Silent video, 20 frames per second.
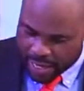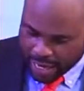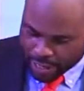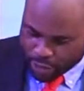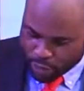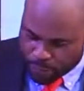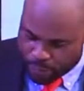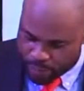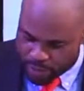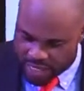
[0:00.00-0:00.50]
Can
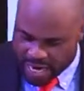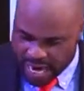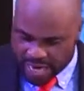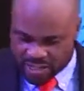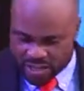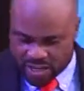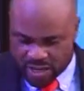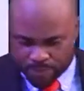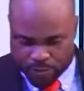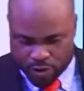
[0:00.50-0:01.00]
you put
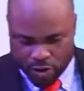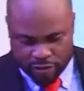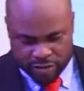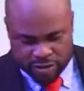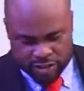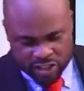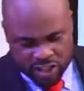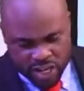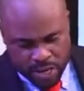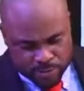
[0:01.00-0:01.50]
that
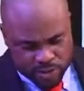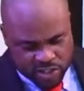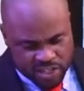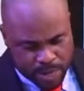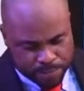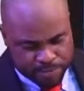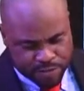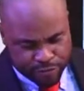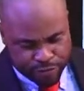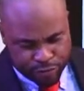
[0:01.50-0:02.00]
scripture, James
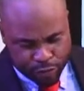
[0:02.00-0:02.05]
chapter